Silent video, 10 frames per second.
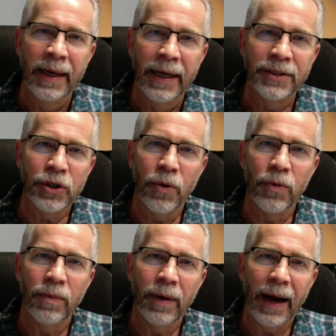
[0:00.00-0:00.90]
And
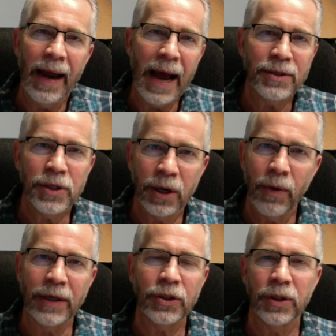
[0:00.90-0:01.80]
so I ask the
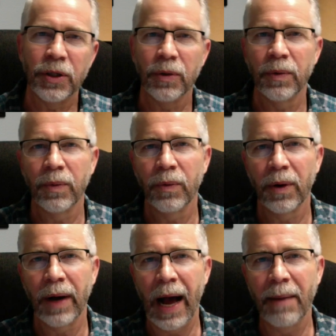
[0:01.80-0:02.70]
question, you know,
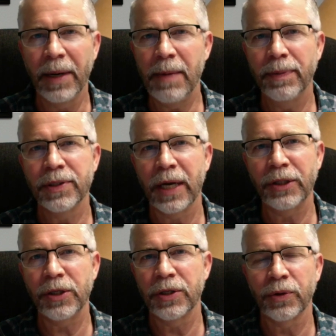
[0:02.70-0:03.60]
how many
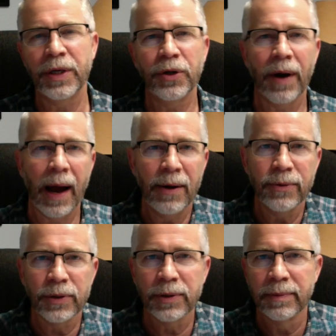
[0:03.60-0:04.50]
possessions are in your
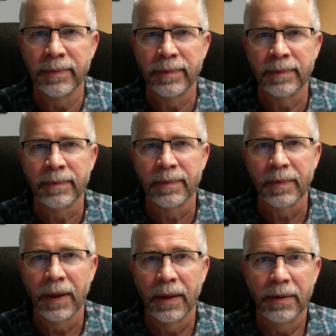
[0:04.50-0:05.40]
house?
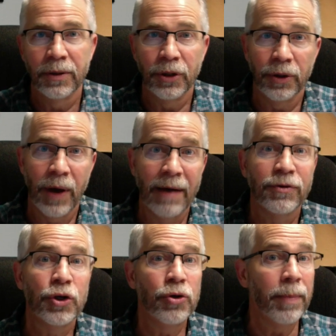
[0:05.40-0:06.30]
Do you have
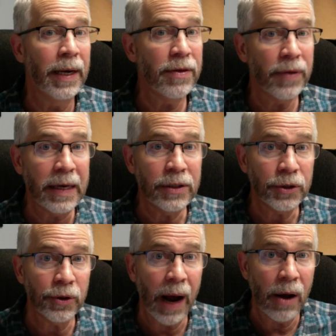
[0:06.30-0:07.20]
too many things in
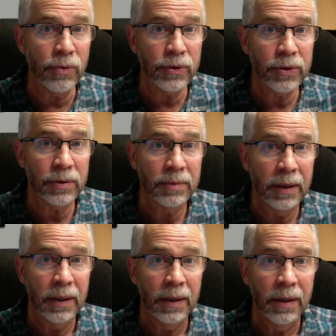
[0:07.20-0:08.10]
your house?
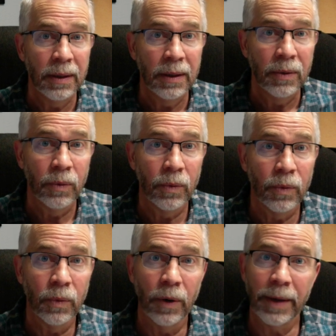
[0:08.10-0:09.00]

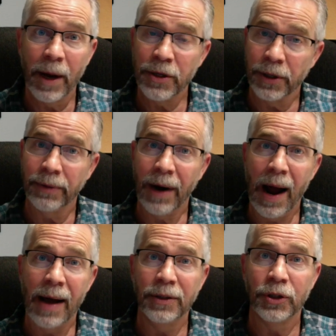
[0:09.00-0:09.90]
What about your
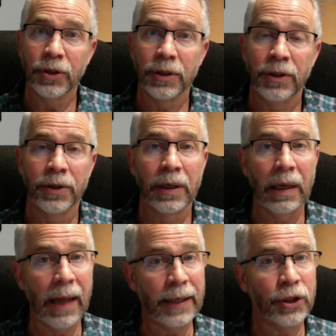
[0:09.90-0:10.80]
garage, your
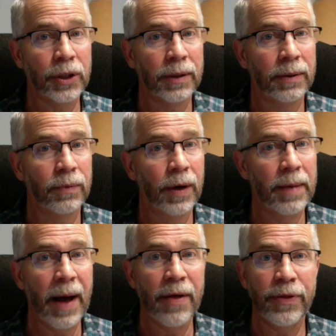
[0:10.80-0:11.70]
collection? What
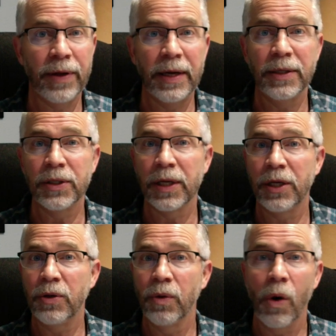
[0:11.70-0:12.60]
about things that
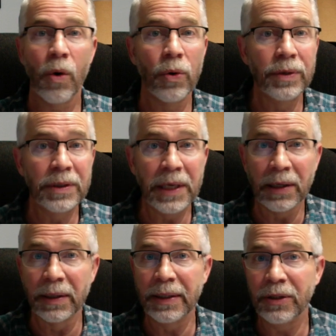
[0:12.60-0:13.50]
you hold
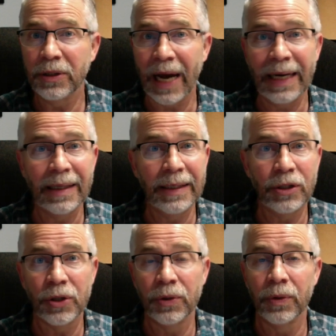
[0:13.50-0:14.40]
dearly, tightly
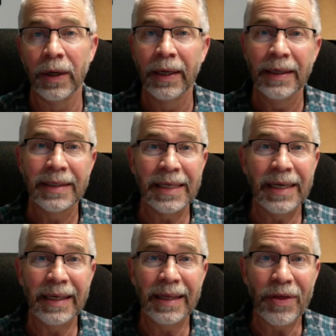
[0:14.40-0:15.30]
to?
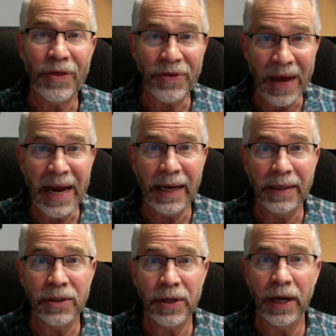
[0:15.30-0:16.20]
See,
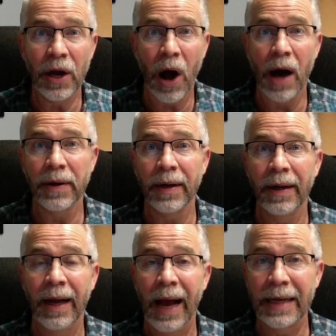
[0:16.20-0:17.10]
things that God
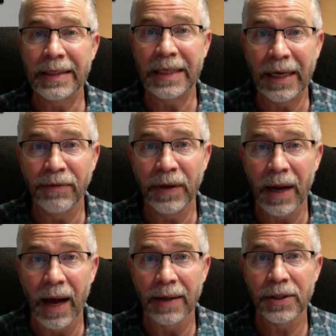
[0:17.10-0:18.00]
has given
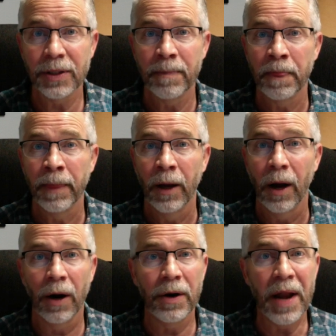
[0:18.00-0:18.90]
us
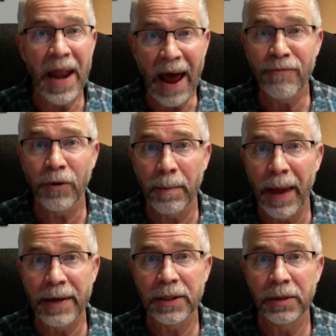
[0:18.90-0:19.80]
are never
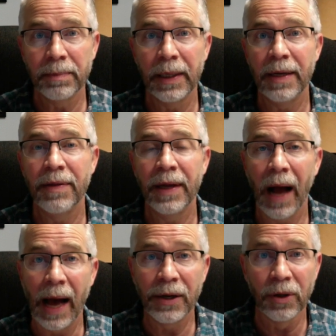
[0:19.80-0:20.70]
meant to be the
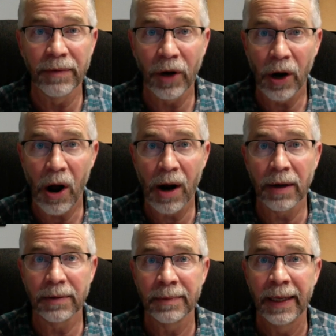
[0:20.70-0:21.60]
idol of our
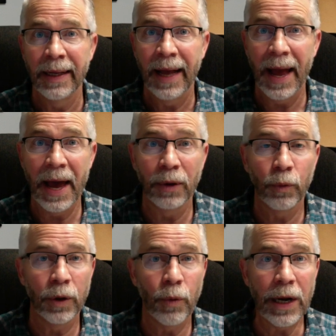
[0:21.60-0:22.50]
heart. And
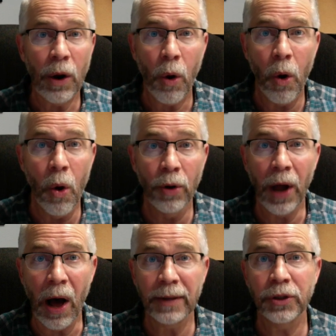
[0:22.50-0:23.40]
when we hold
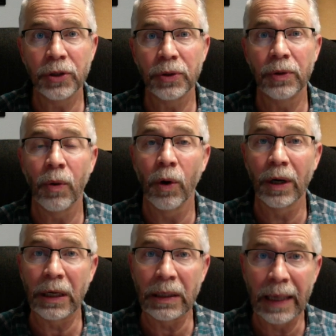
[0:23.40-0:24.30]
on to or
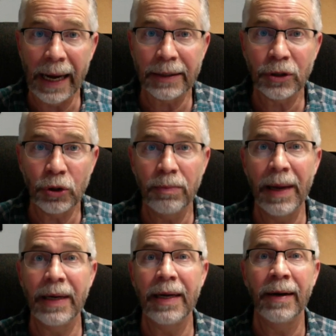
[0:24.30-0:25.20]
collect too
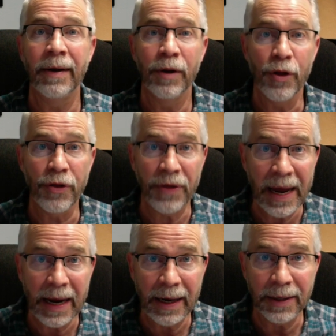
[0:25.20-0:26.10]
many
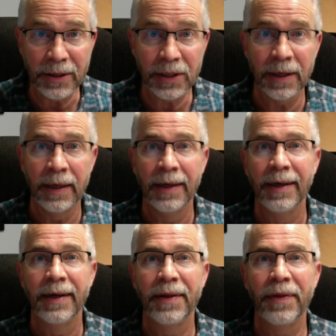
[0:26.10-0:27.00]
things,
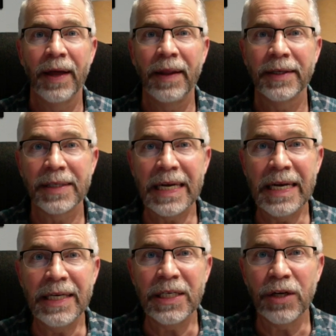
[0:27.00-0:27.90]
then it's
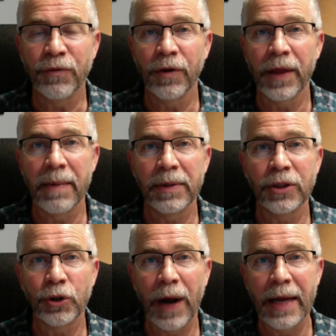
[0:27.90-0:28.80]
easy for them to
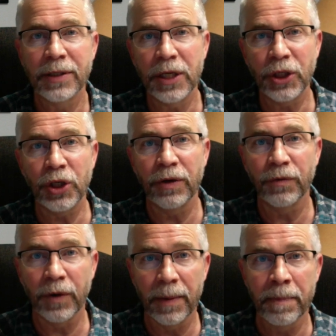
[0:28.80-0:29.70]
transition
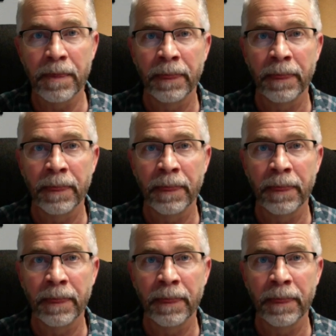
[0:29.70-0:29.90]
from